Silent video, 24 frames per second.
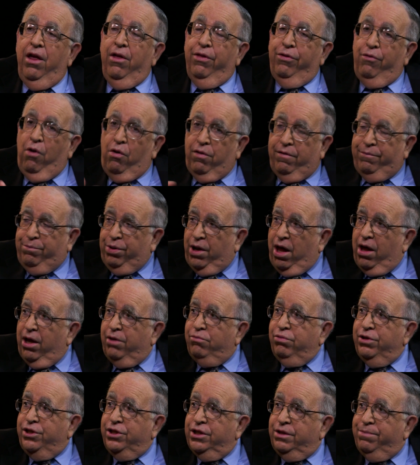Throne of
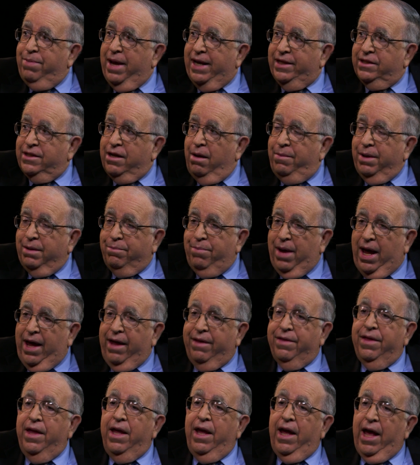Blood, which is based on
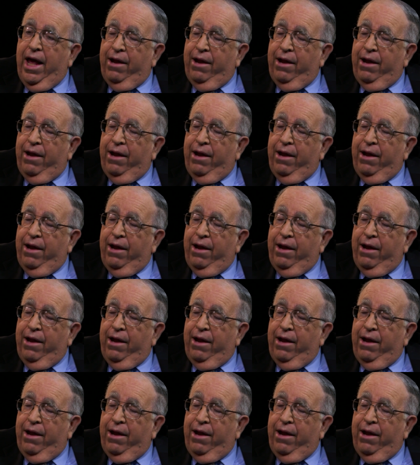Macbeth,